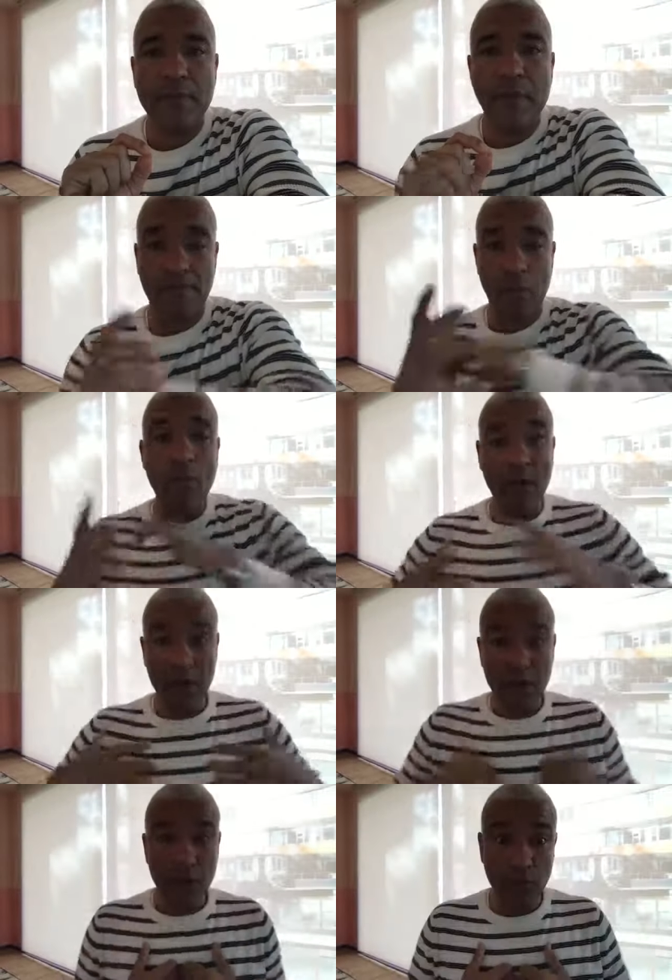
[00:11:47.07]
of where
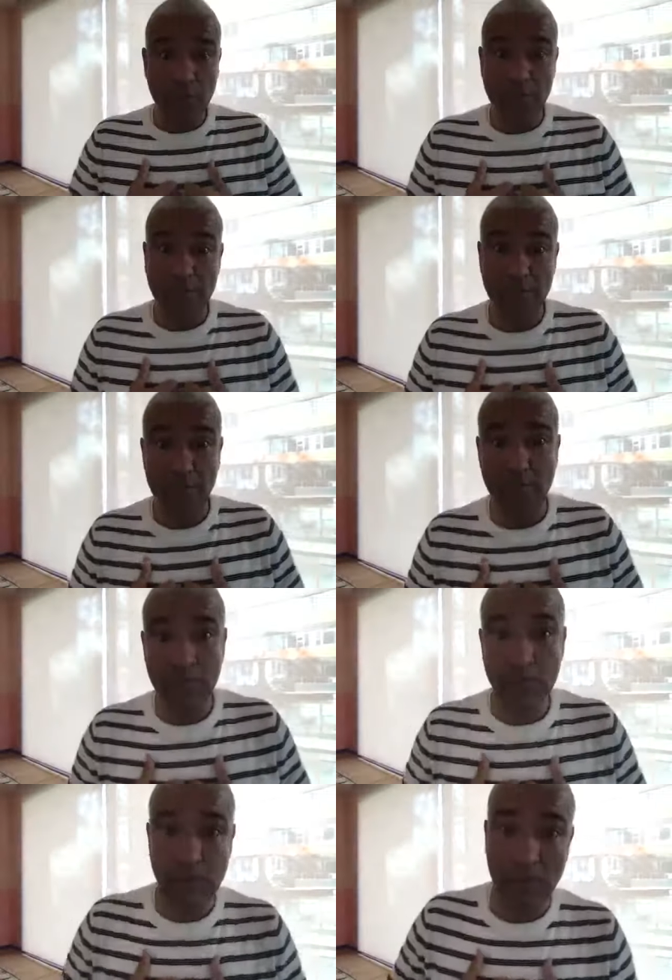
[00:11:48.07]
you would like to go,
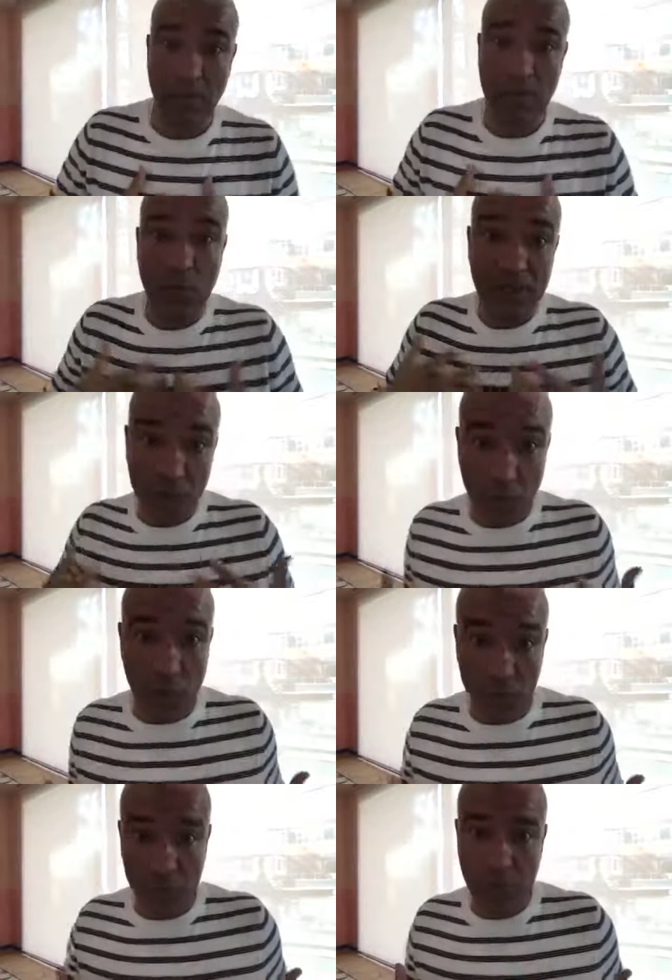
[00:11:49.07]
of what you
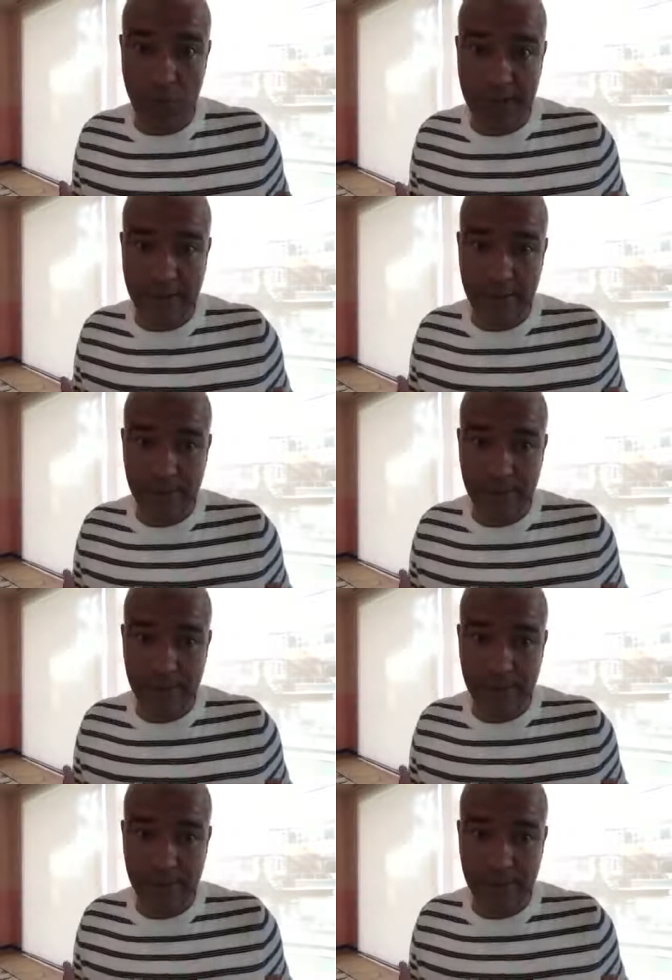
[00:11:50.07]
want to create.